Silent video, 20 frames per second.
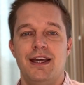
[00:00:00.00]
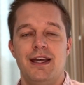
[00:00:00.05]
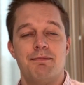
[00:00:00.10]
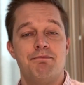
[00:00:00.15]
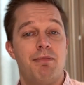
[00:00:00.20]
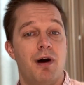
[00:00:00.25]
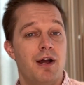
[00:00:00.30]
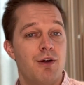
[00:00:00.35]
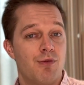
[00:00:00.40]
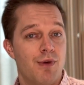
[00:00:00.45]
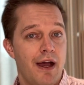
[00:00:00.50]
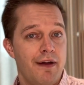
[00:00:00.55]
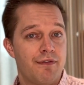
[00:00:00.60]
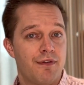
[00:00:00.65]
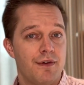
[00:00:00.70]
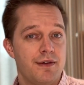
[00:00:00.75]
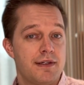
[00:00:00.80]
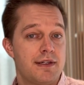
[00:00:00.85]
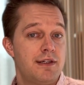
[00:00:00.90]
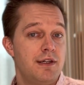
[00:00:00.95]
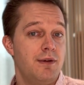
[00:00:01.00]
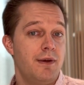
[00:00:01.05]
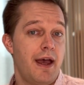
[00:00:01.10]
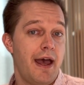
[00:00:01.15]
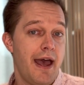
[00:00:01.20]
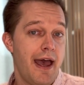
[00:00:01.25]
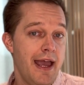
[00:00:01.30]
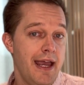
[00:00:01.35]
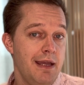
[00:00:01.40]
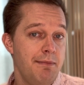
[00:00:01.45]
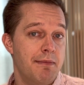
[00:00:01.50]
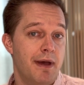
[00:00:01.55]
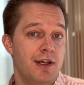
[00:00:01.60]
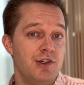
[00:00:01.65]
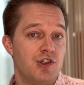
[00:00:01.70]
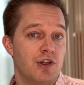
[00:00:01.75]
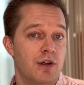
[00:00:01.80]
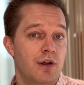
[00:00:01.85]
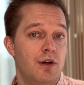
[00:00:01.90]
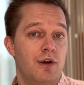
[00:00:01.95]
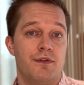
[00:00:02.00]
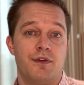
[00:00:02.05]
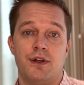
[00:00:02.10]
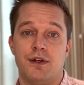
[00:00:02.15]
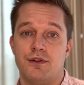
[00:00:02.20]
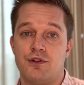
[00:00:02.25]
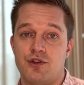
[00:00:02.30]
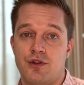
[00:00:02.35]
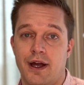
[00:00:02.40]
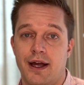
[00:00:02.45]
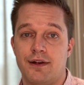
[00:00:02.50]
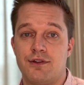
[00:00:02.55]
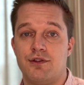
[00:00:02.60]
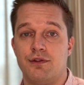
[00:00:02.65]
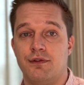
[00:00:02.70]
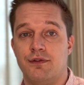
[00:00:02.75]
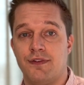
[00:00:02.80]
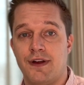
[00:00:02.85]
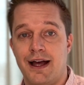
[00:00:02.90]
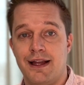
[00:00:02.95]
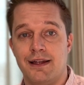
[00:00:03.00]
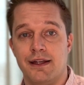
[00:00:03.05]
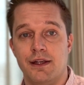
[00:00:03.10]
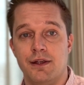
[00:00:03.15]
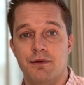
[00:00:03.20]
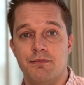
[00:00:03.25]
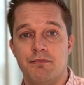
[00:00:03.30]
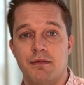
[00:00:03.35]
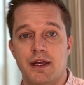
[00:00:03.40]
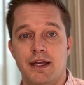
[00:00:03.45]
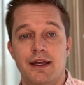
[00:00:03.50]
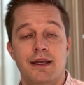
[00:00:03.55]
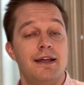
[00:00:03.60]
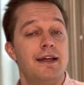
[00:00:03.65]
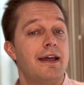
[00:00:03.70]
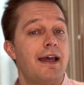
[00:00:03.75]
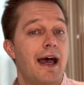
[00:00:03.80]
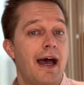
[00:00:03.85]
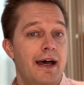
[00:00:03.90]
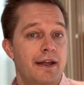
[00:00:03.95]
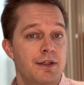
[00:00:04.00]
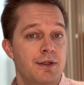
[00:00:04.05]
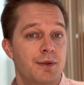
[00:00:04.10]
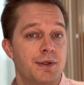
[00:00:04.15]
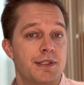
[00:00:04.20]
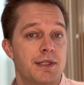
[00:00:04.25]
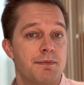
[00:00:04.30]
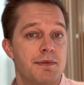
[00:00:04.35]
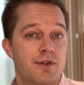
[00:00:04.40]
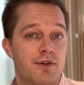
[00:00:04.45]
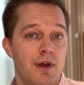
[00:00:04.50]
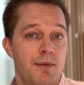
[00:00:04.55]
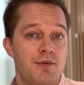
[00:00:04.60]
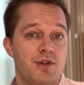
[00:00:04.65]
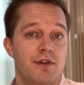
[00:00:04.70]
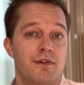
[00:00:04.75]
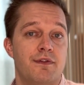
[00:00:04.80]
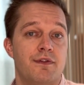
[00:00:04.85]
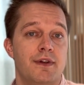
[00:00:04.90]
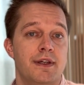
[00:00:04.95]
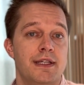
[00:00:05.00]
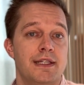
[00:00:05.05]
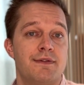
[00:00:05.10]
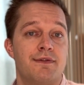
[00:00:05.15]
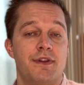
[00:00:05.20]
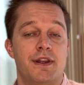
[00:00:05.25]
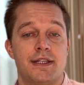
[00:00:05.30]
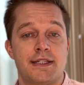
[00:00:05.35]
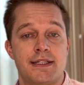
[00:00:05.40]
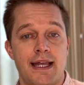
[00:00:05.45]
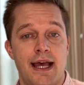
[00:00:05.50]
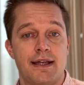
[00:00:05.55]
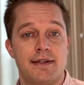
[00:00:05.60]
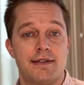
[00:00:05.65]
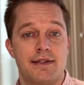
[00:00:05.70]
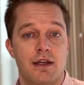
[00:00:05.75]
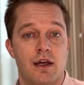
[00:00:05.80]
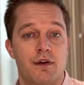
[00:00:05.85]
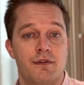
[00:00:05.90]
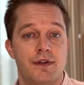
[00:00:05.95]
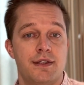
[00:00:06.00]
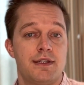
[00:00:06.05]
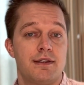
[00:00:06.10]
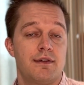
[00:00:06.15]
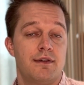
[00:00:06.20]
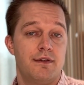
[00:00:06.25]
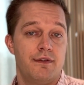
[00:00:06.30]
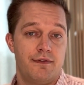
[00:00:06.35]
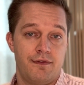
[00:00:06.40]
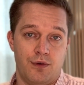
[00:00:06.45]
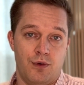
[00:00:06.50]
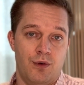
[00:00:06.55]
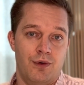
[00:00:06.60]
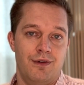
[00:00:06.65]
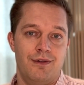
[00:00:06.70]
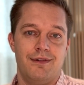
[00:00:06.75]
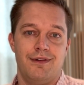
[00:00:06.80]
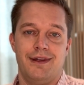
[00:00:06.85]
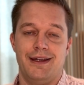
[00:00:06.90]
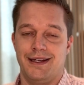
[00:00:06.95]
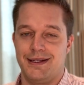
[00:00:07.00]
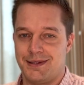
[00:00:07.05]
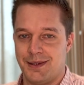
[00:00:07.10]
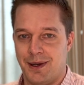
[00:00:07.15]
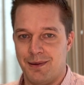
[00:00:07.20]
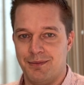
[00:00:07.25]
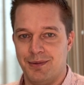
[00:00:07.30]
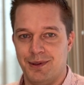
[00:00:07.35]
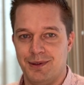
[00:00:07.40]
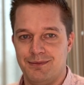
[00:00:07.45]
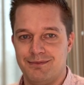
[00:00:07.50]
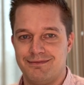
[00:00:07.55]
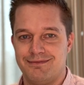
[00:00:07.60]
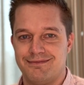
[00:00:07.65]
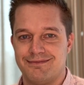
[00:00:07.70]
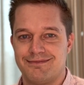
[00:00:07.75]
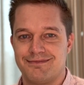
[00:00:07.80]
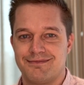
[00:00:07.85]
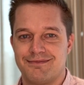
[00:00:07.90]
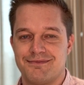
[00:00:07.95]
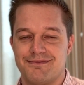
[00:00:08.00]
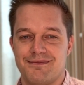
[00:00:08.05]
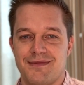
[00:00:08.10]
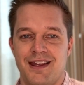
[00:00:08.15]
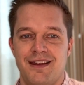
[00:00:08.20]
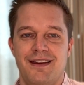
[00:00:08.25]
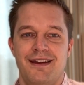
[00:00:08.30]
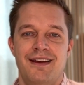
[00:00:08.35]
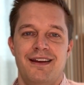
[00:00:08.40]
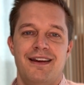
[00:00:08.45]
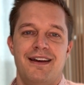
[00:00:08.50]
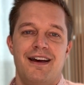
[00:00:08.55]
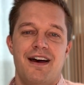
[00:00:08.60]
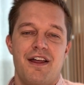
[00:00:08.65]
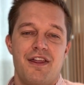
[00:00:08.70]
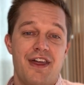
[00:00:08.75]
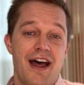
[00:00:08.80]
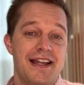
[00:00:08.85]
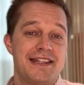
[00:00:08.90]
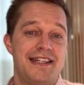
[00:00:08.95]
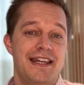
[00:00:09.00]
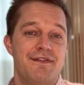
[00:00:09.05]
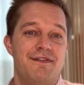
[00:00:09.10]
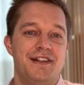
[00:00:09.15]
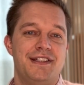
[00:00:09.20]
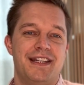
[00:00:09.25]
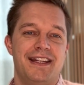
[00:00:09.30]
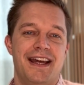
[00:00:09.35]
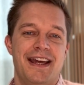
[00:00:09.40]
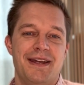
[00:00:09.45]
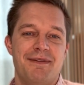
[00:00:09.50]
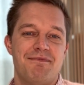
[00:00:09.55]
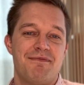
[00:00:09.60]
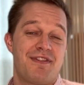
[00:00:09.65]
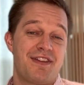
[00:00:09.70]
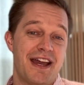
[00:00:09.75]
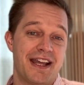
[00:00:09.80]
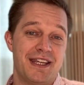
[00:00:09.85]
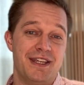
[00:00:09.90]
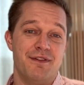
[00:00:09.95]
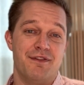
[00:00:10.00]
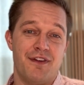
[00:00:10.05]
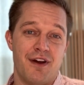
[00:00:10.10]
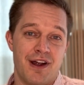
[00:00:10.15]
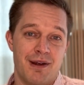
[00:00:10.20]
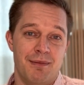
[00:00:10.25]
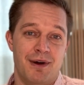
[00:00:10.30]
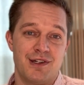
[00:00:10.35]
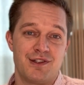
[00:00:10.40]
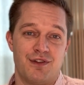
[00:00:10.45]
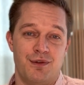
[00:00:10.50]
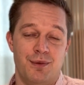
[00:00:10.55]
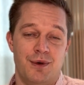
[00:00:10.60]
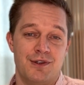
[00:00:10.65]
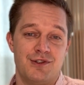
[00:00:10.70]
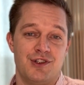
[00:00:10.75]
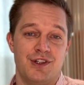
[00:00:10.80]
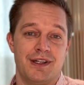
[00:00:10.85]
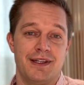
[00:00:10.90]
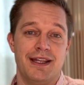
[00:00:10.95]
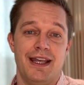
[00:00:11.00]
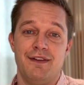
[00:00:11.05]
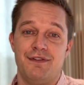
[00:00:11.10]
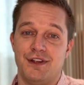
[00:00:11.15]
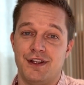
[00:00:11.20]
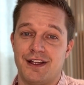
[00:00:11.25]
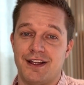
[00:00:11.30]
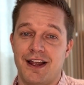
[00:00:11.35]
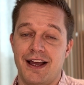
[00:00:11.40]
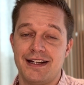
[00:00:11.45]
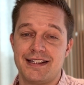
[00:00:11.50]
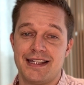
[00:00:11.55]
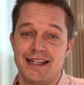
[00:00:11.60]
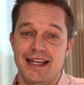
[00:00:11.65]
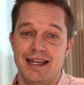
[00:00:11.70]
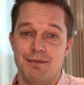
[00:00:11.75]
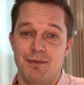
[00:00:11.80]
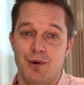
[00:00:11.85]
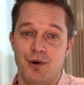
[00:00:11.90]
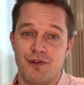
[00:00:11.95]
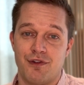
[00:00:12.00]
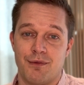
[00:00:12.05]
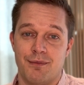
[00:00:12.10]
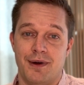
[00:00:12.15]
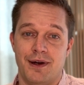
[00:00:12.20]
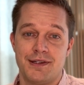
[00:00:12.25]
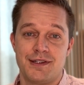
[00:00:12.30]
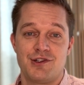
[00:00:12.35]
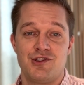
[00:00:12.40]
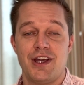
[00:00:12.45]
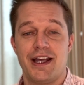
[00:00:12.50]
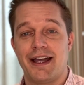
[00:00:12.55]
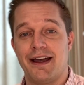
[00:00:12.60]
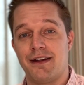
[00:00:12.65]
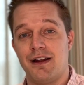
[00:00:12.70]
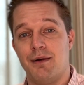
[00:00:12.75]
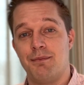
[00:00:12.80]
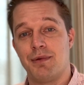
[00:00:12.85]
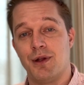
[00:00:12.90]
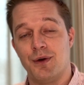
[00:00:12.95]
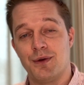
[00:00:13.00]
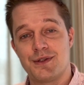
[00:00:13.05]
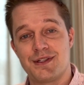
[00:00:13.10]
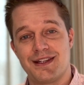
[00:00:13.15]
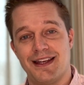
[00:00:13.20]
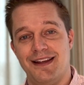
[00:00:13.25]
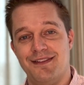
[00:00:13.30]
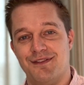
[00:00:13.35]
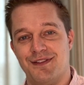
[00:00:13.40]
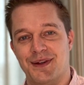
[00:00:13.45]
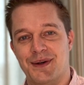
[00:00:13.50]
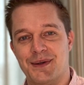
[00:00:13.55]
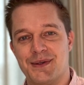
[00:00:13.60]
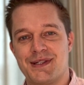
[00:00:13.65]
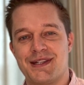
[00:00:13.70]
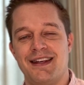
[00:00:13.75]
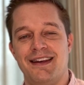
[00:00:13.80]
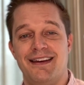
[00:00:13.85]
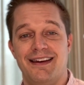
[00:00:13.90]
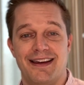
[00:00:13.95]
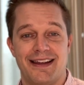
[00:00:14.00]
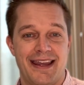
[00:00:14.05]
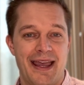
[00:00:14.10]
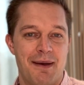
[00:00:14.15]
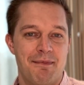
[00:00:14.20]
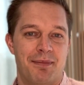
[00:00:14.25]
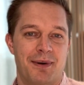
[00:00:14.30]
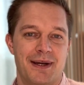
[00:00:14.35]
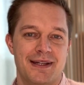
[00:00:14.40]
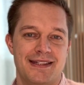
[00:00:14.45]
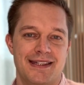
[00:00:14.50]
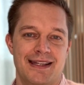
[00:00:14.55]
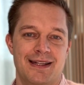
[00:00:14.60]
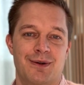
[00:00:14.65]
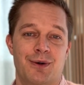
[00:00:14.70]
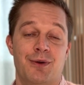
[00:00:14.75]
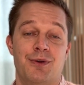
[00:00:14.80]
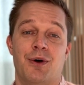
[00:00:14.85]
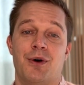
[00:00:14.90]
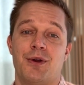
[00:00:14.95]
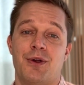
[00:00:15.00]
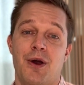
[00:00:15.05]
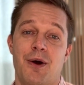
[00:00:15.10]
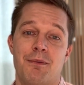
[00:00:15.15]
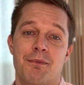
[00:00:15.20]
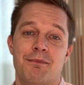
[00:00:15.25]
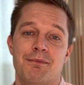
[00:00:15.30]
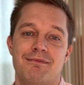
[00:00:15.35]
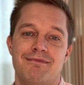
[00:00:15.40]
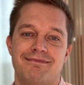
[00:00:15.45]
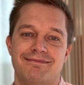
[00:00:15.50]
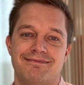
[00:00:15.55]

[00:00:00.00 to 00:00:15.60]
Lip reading: by reference to a measure of contractual value, annual subscription fees for the SaaS service, for example. That's it for today. Thank you very much for watching. If you'd like to hear more from us, check out our blogs and vlogs at kempitlaw.com.